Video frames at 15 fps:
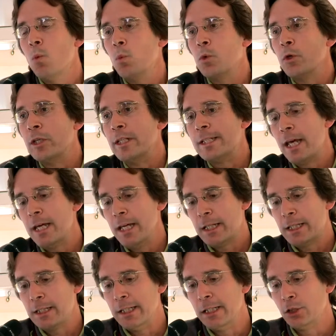We can
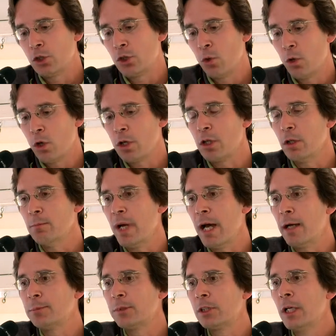take the historical
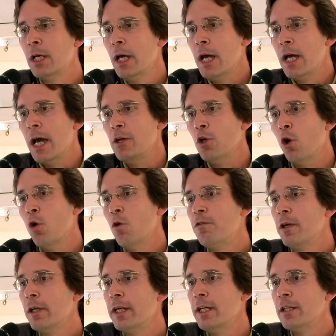maps and
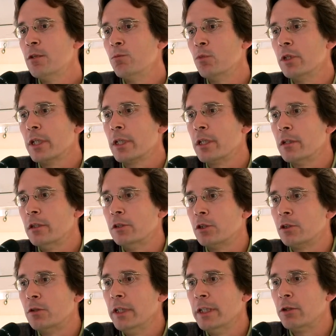overlay them with the current
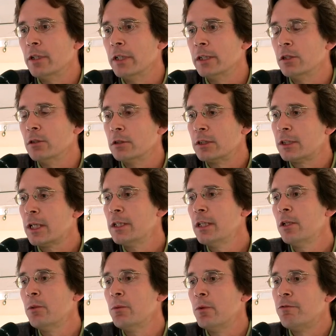street grid. And
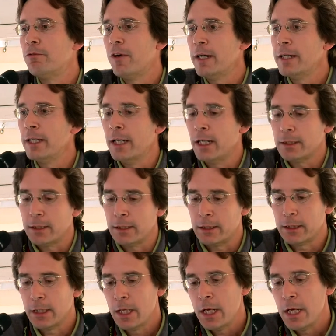suddenly we find out that
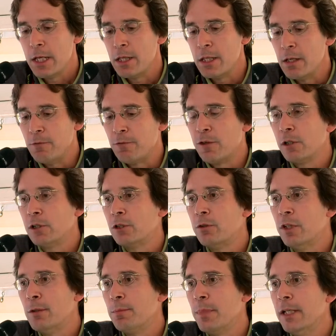the First
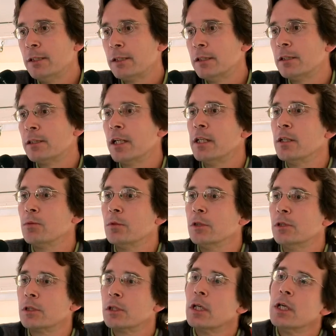Street Basin site
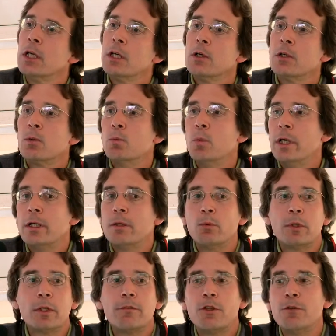was where
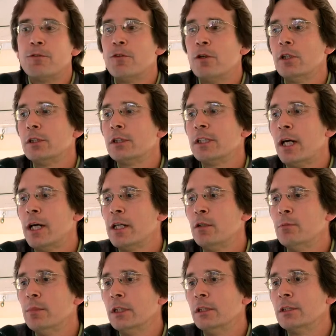one of the first tidal
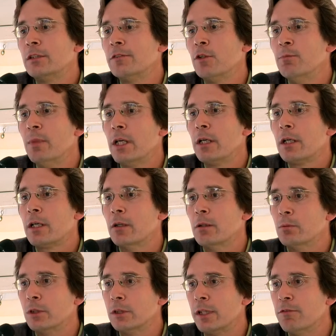mills of America
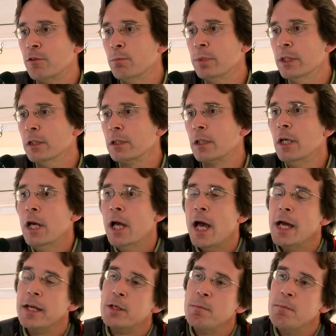was ever built,
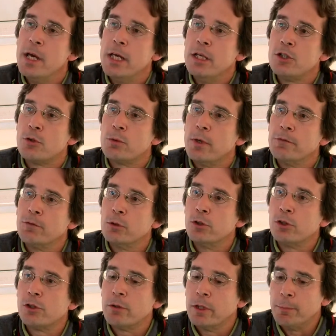and a major
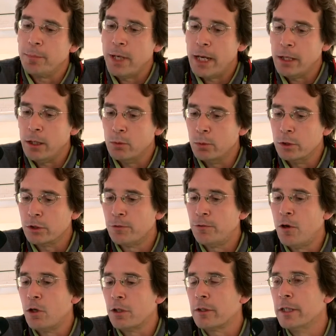revolutionary battle was
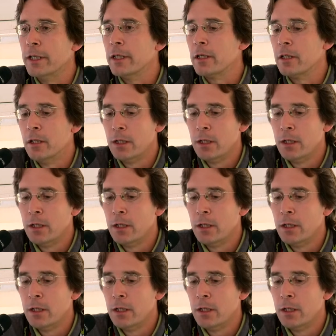fought there.